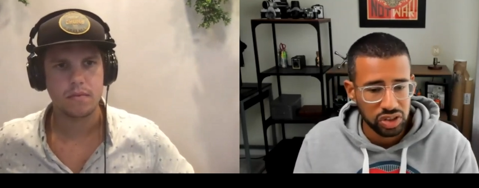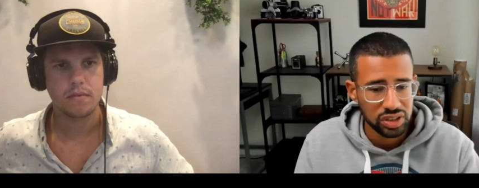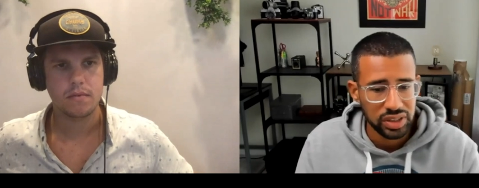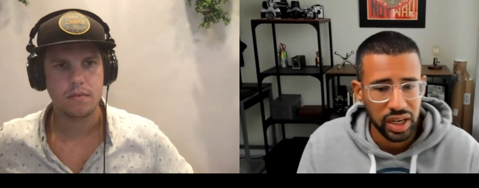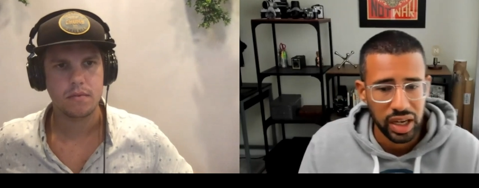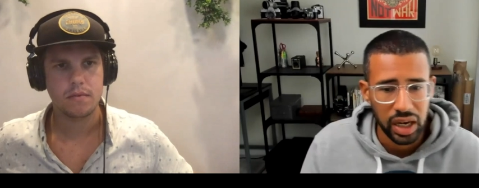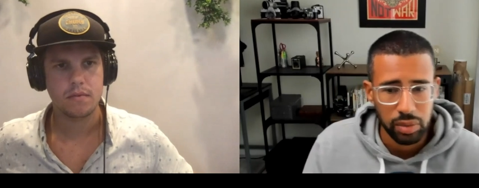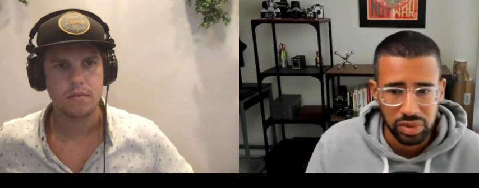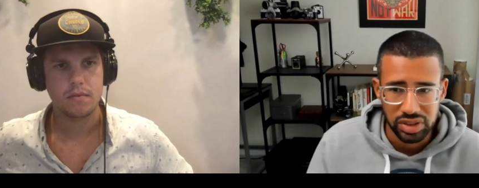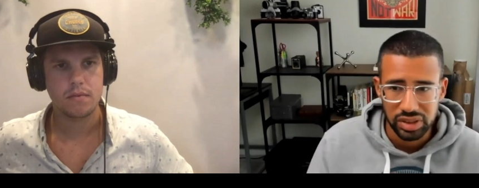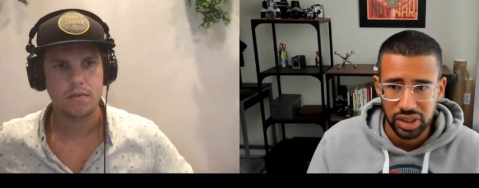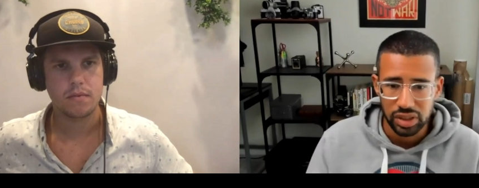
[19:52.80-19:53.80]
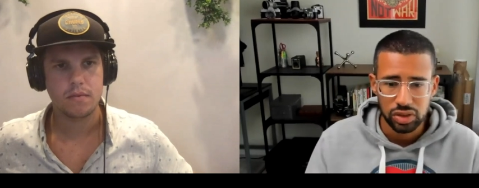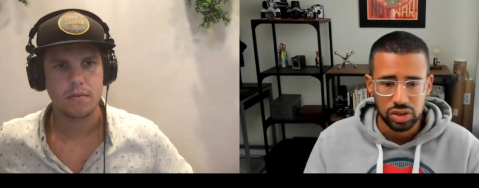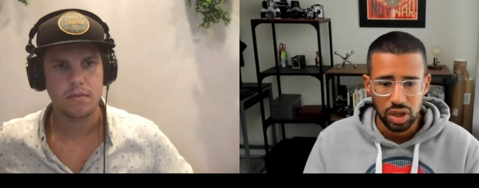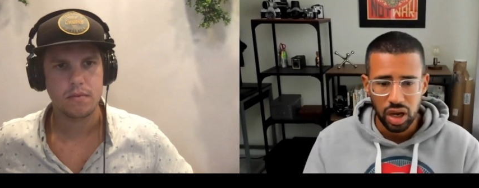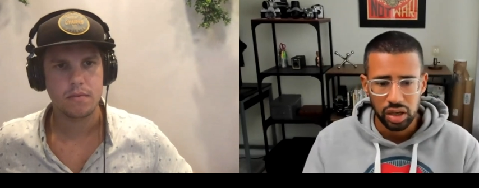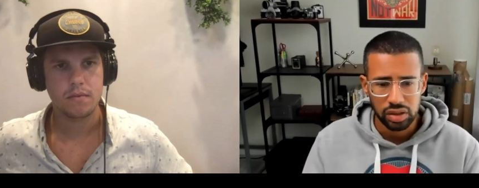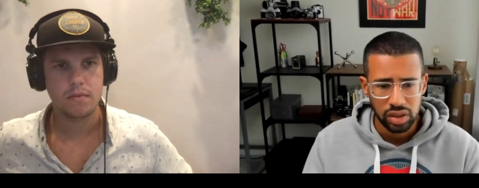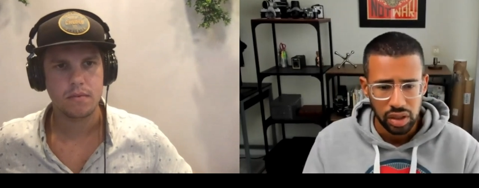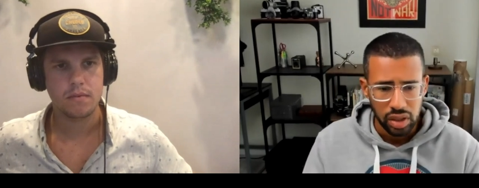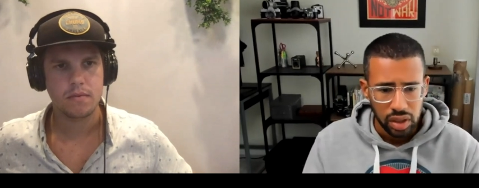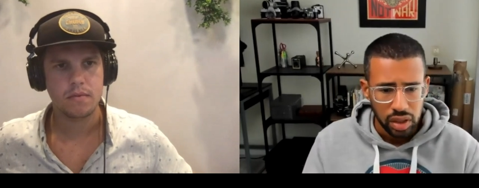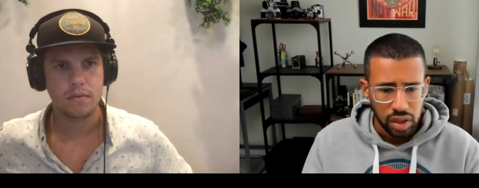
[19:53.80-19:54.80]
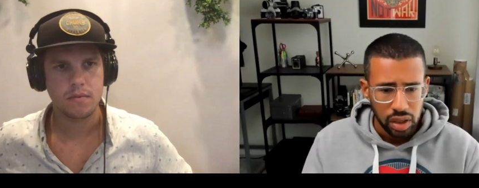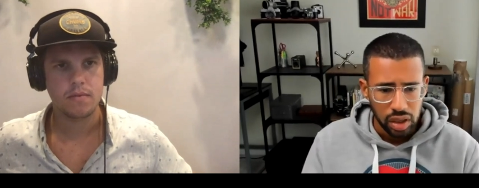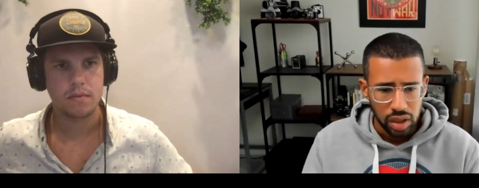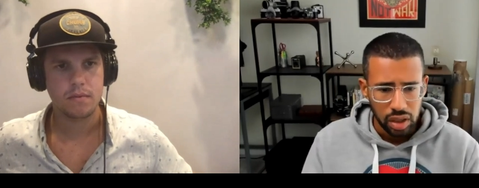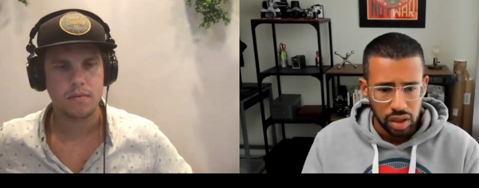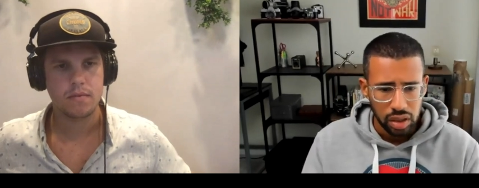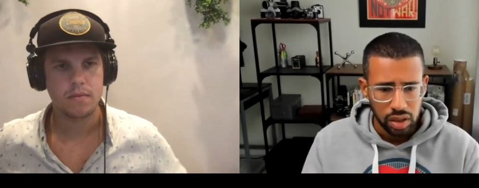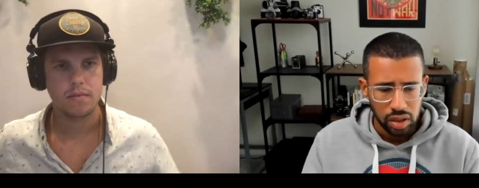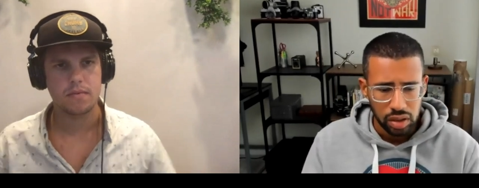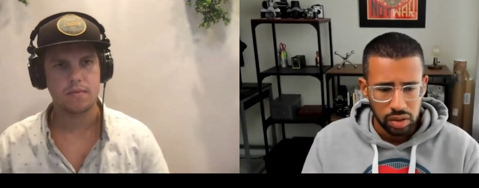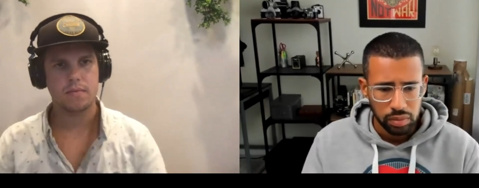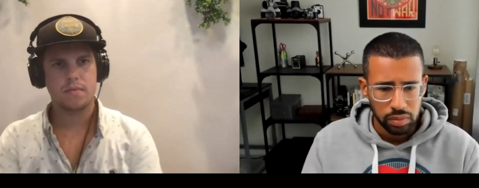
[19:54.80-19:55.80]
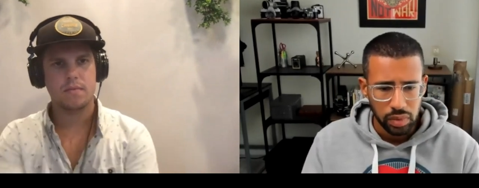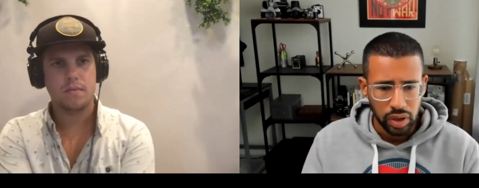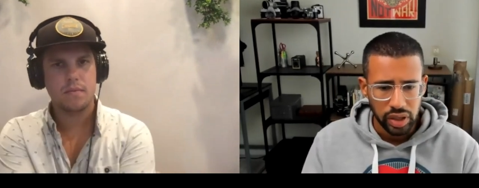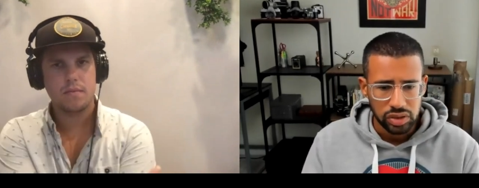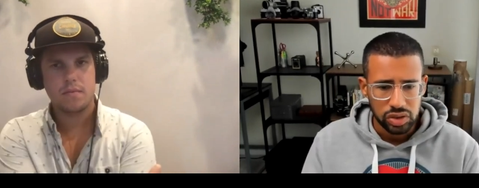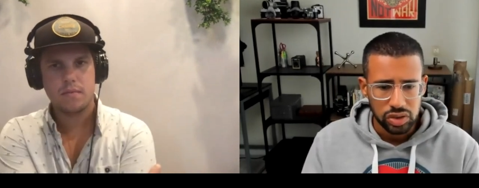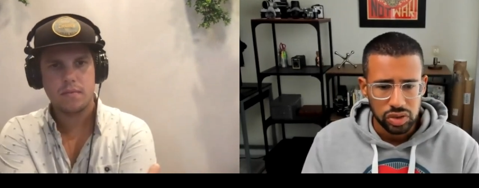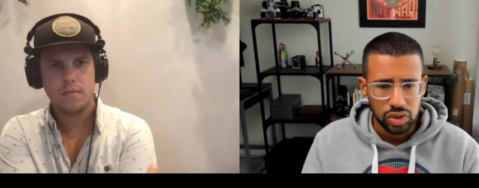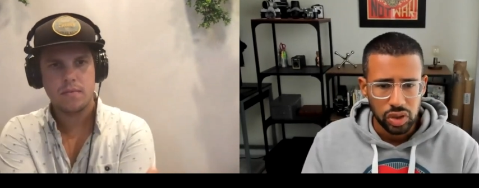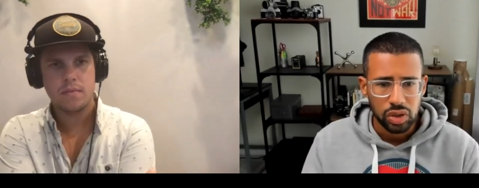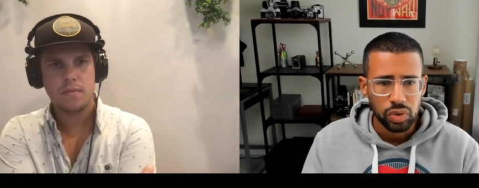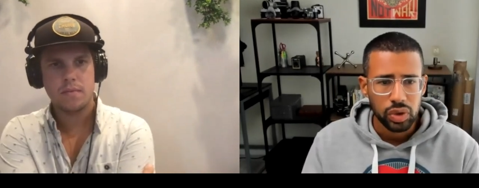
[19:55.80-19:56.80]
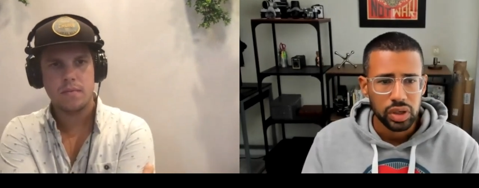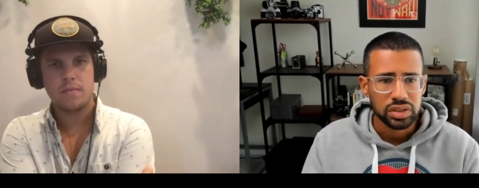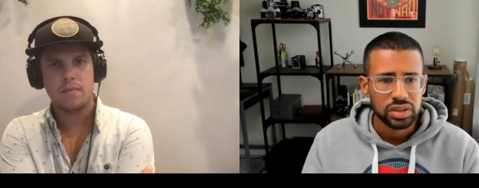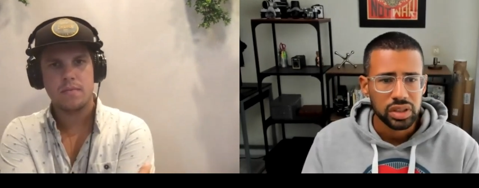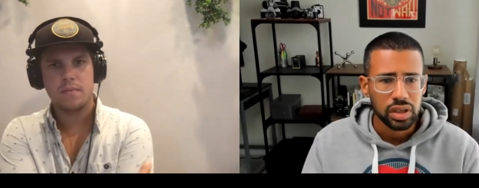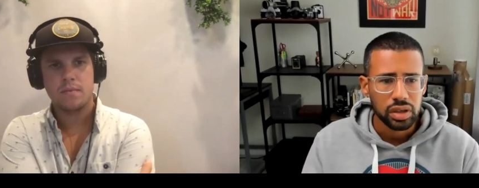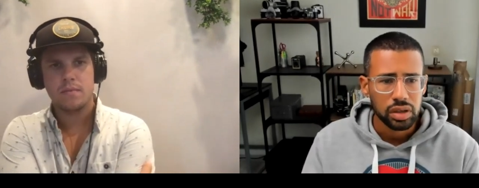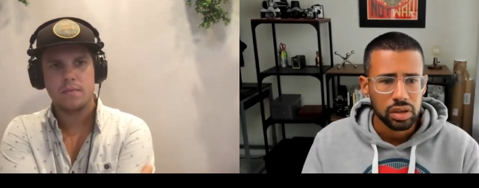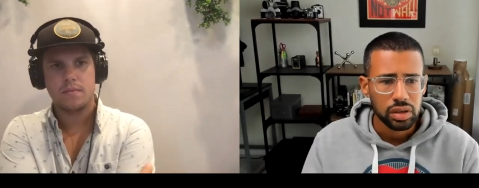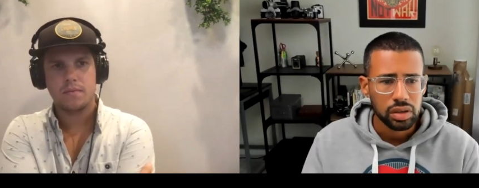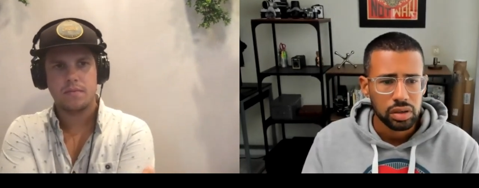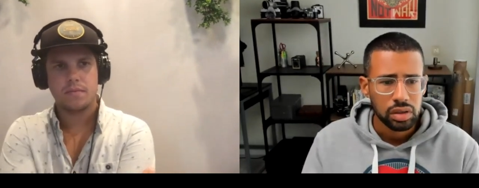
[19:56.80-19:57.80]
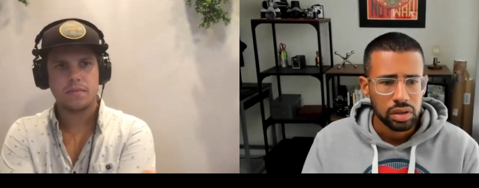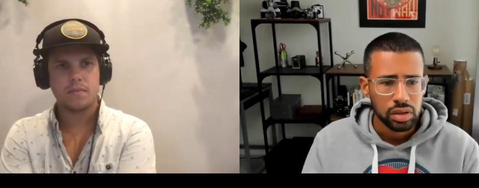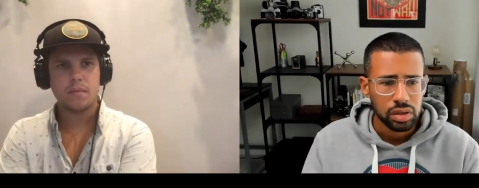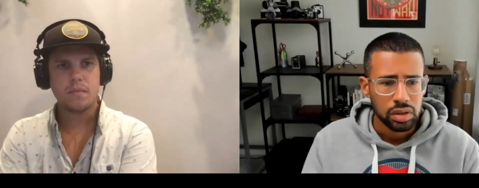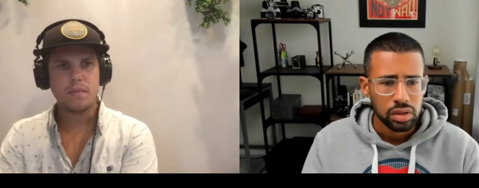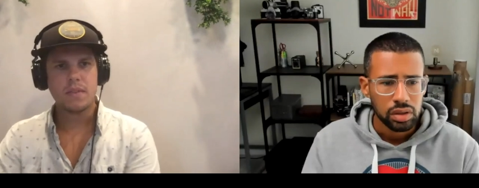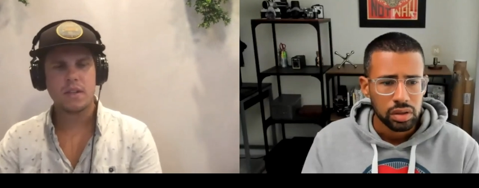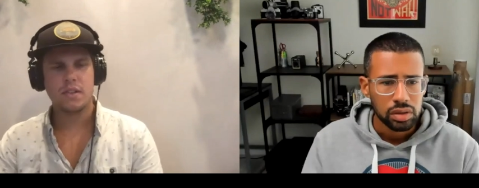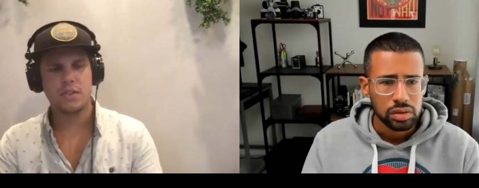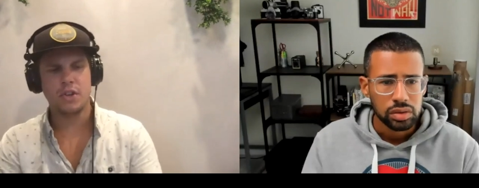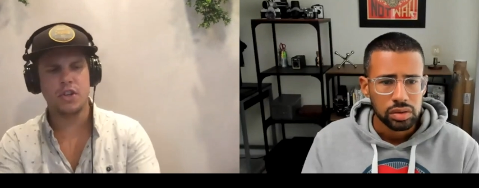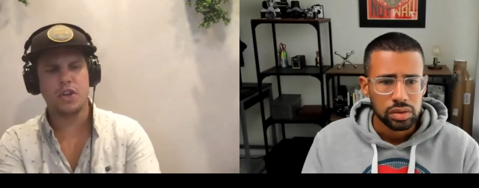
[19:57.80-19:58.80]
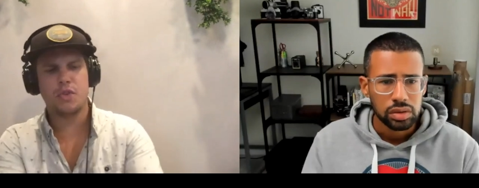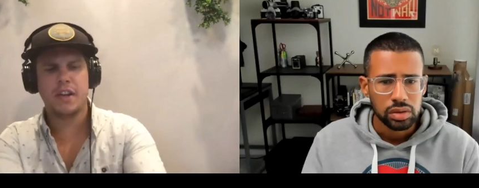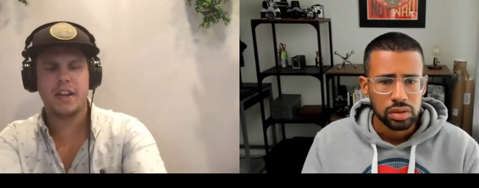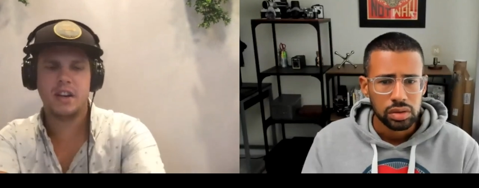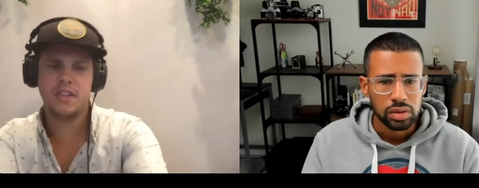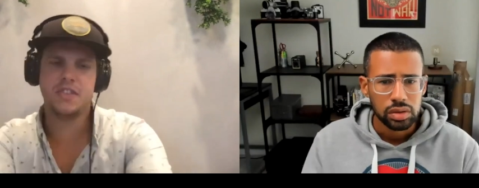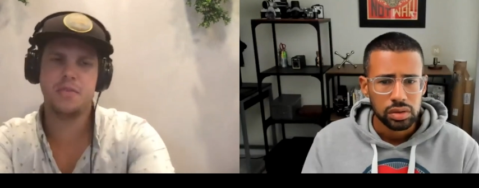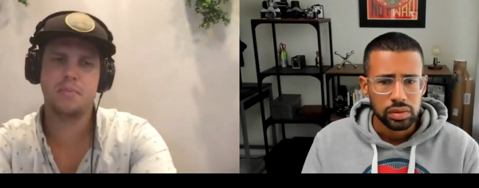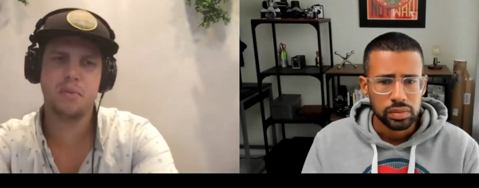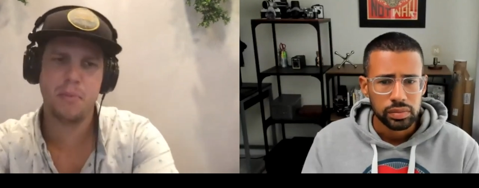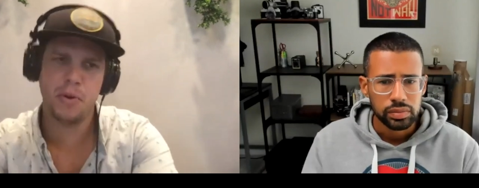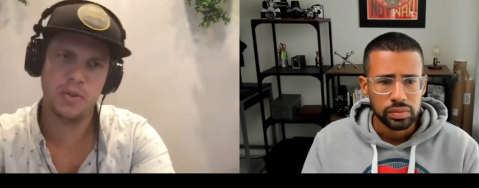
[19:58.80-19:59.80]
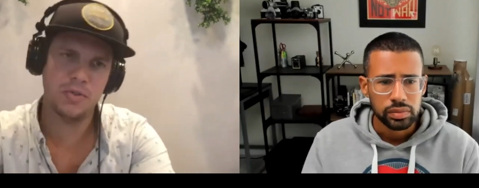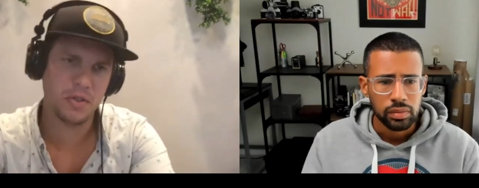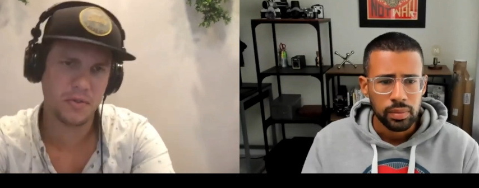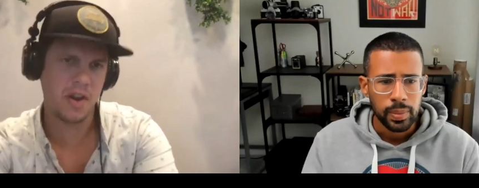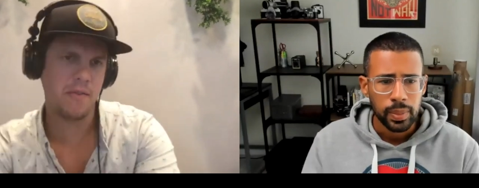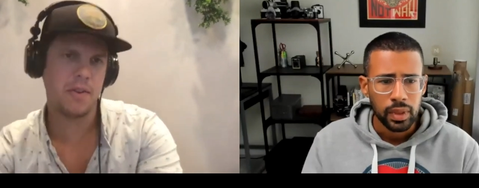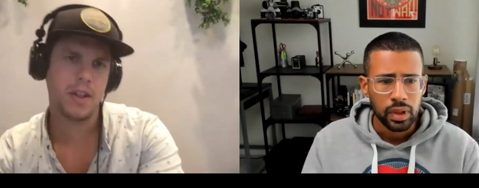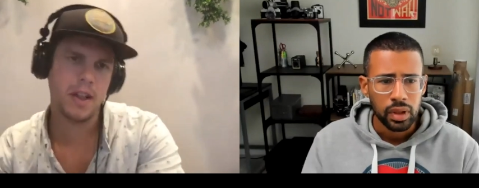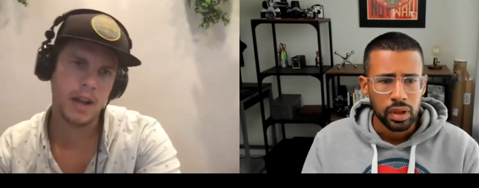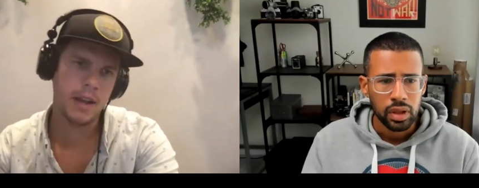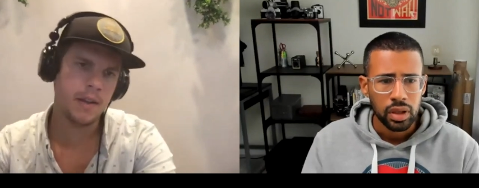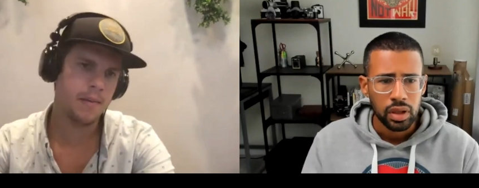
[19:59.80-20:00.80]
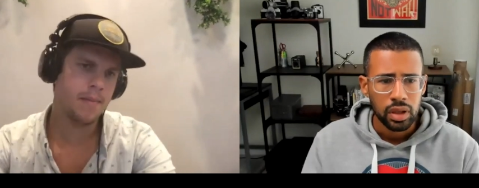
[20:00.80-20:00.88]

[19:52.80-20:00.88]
Speaker 1: she's not going to be sticker shocked. Um, I should show you what I sent her.
Speaker 2: So do you create custom proposals for every client?